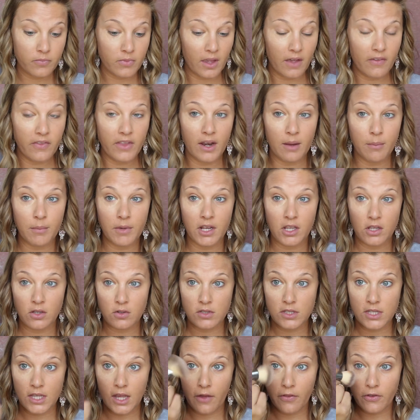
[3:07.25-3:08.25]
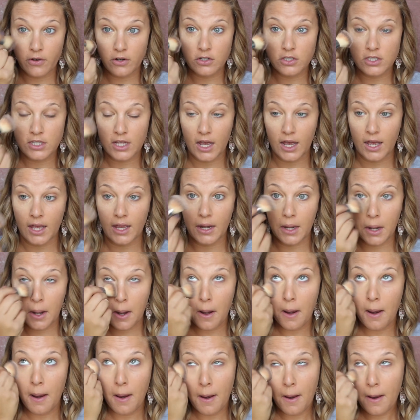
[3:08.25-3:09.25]
And then I'm going to use the other
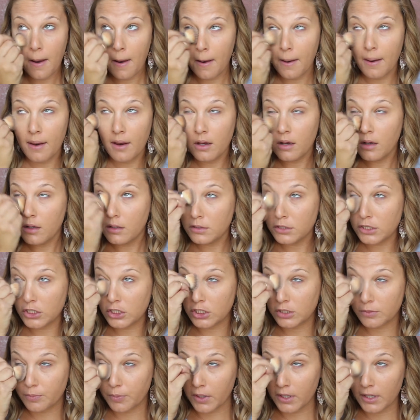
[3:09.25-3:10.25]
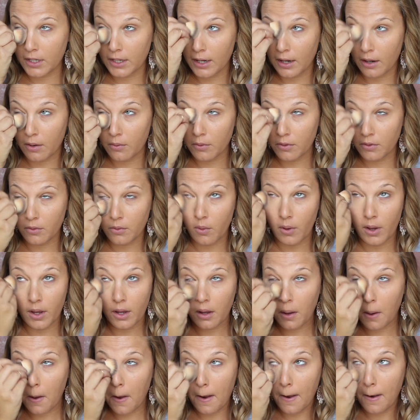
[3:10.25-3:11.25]
side to just blend it out real
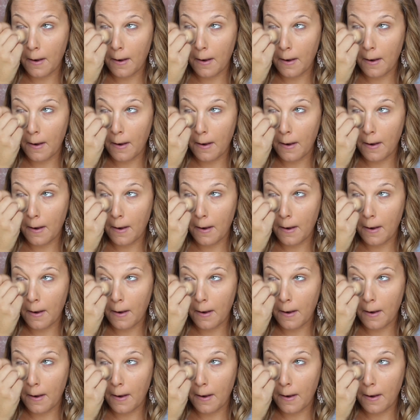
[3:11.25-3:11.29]
quick.